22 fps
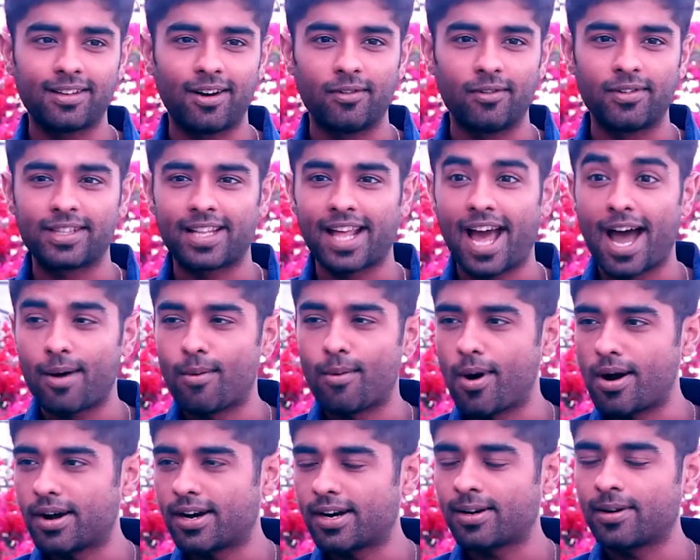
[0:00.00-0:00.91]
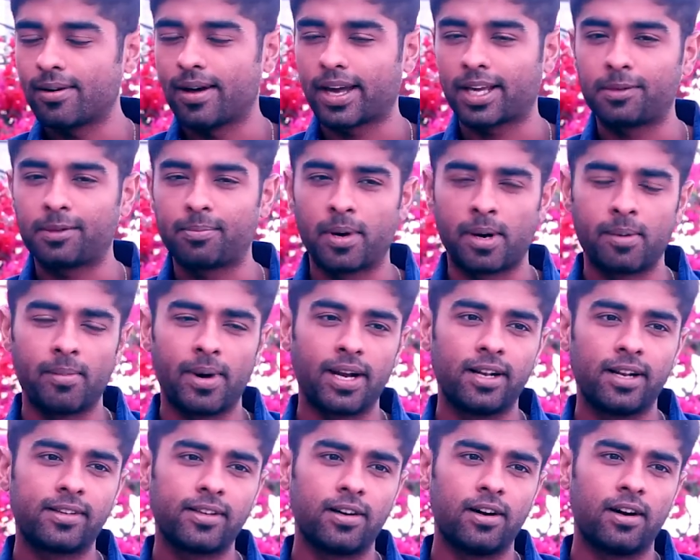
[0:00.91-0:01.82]
Obviously, I wanted to
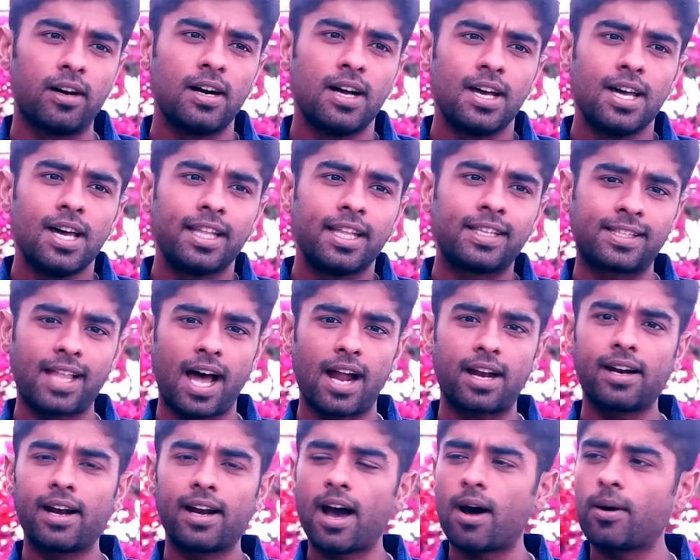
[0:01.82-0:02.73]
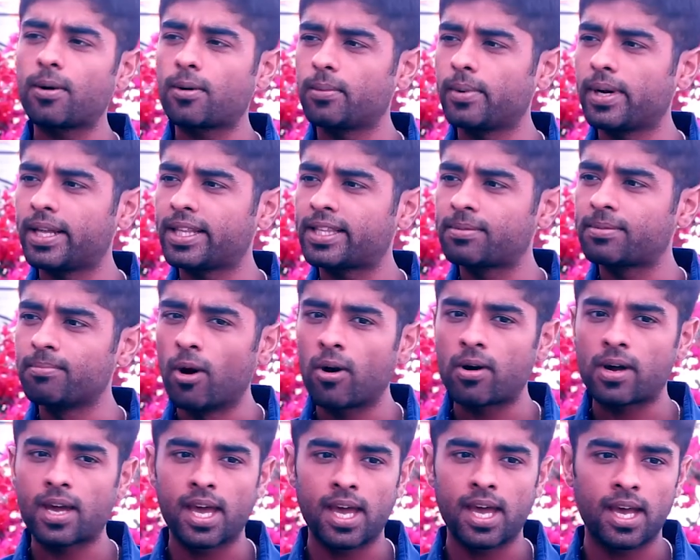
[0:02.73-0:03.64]
experiment. So started out with
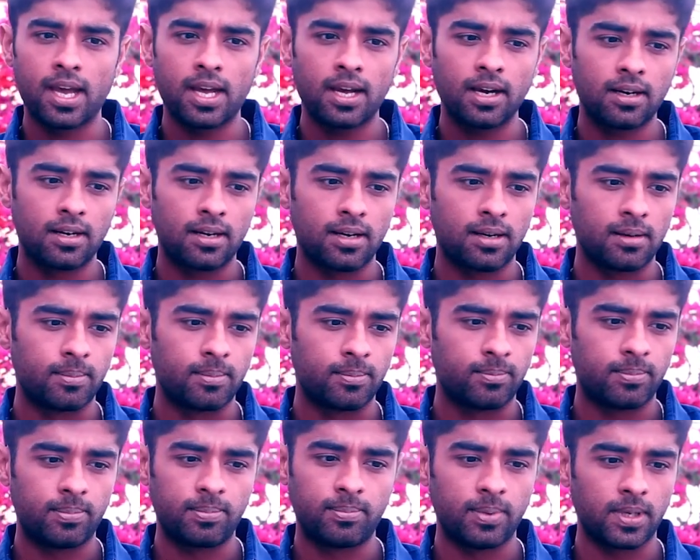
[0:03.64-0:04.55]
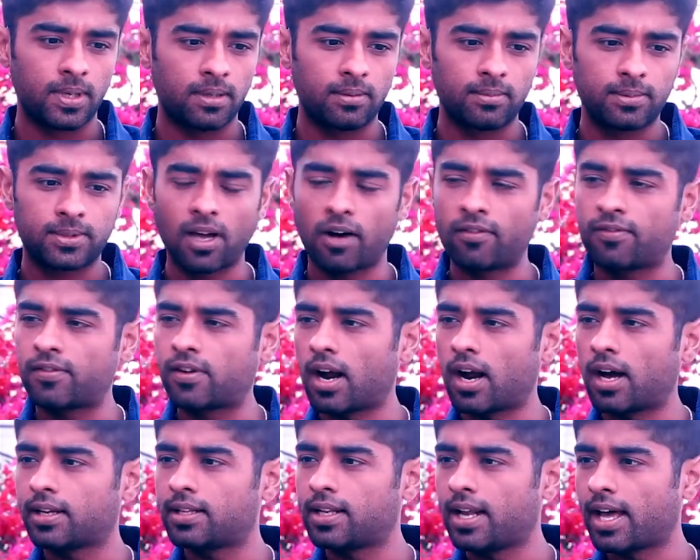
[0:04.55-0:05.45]
smoking soft
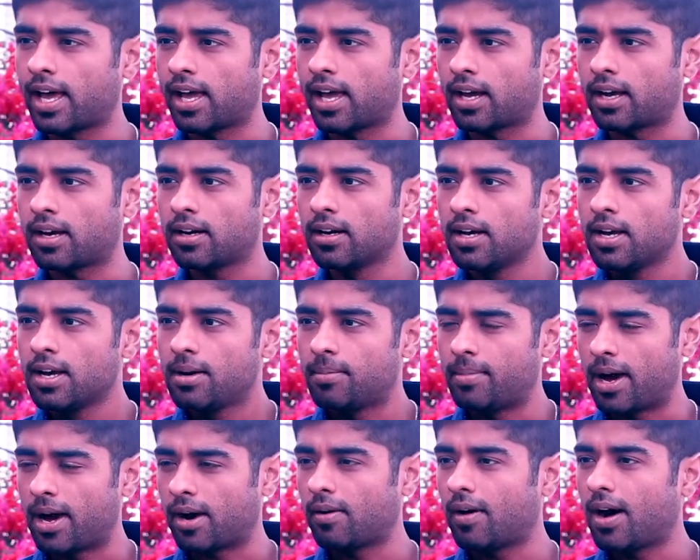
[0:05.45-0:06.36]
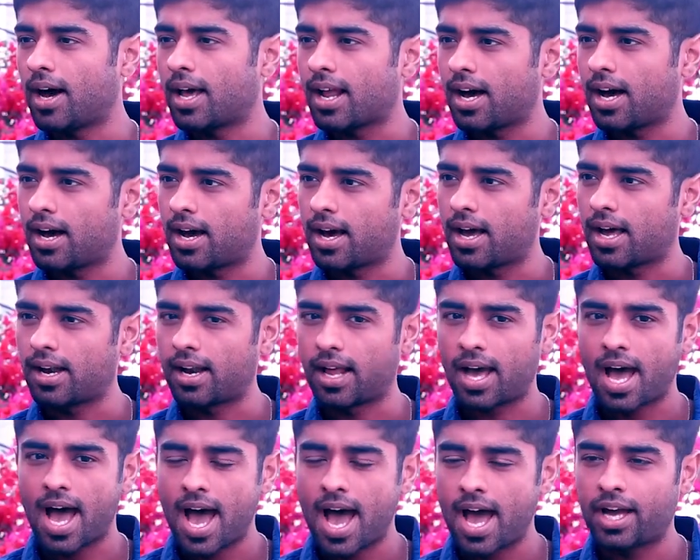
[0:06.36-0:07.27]
drugs like marijuana and
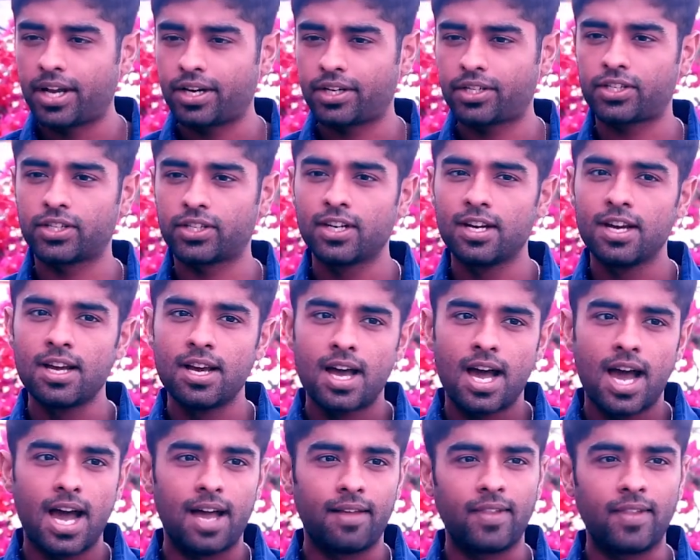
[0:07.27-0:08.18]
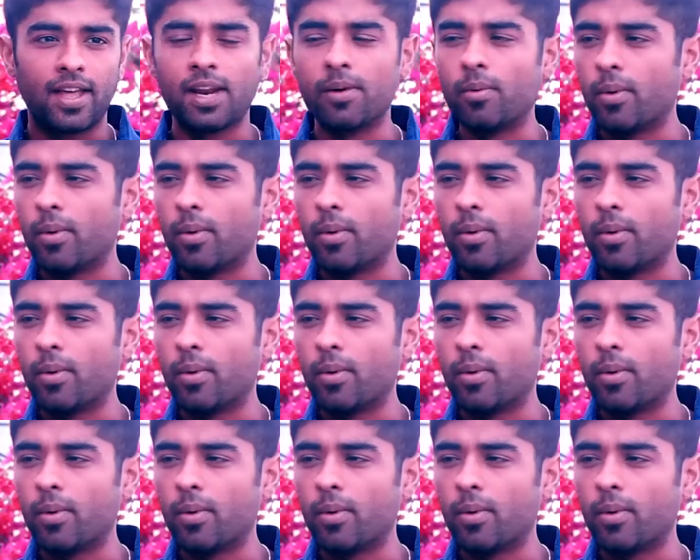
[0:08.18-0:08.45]
hash. And then